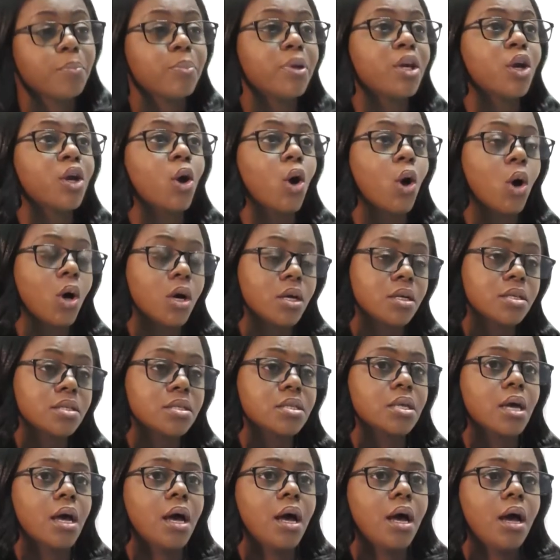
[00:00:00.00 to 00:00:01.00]

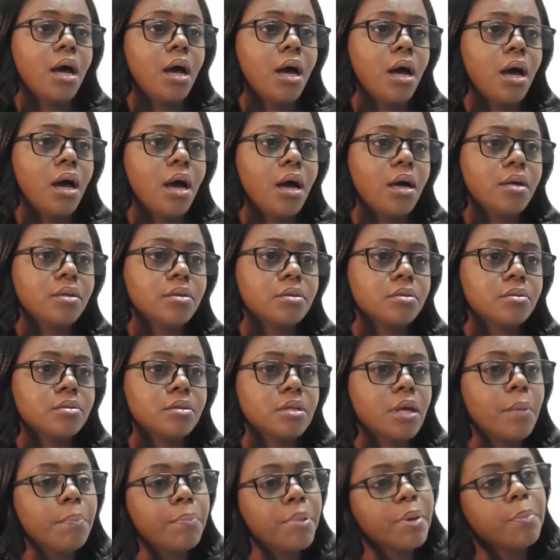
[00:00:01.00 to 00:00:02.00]
Because
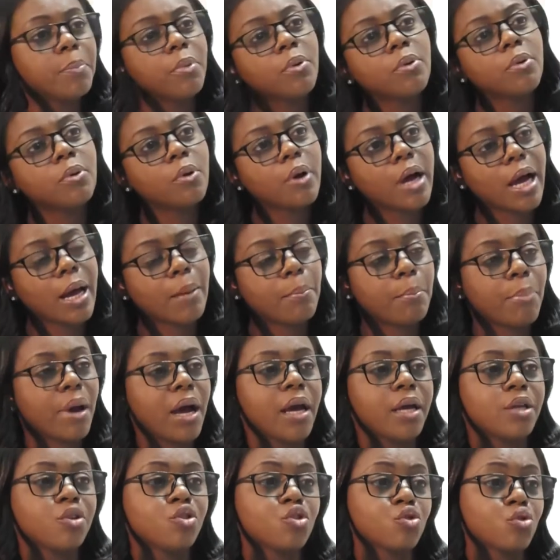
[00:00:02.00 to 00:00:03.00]
some people look at
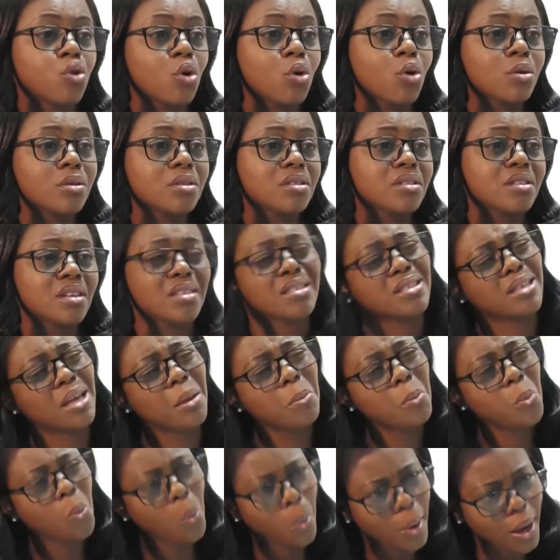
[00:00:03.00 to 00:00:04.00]
buying stocks the
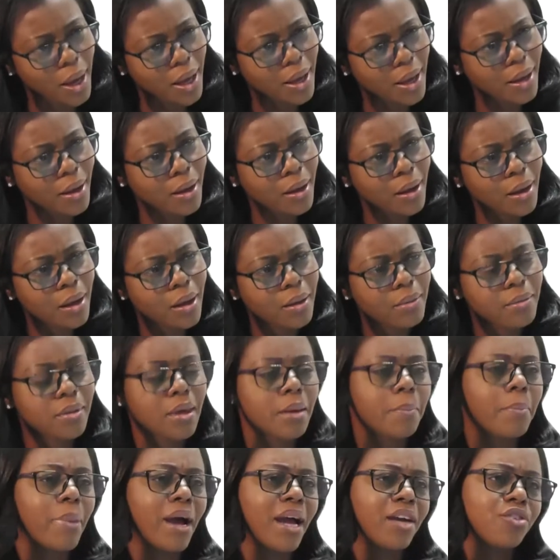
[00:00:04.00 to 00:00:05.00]
same way
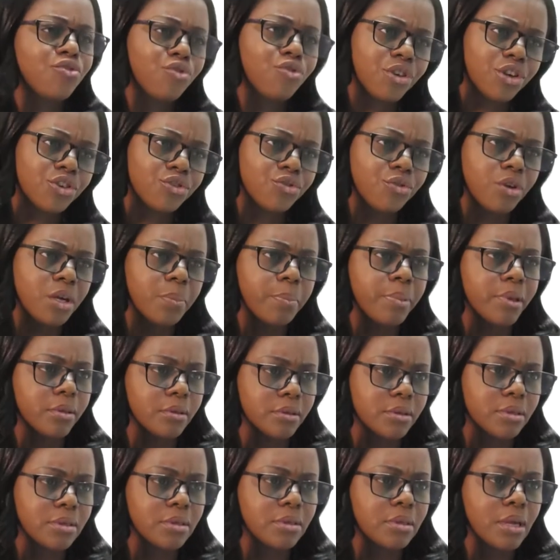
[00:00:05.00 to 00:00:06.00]
they buy treasury
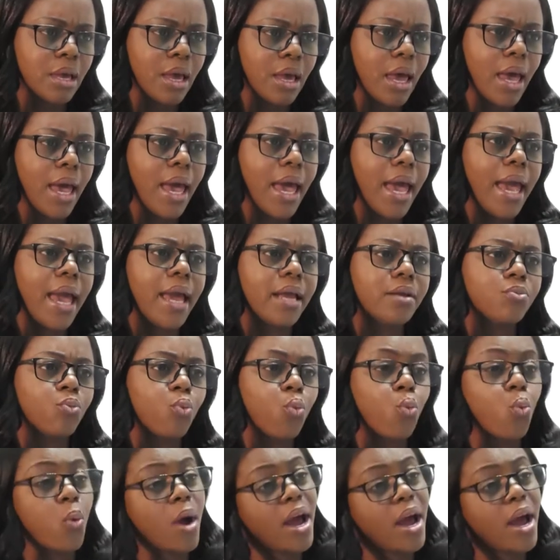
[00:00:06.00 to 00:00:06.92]
bills. And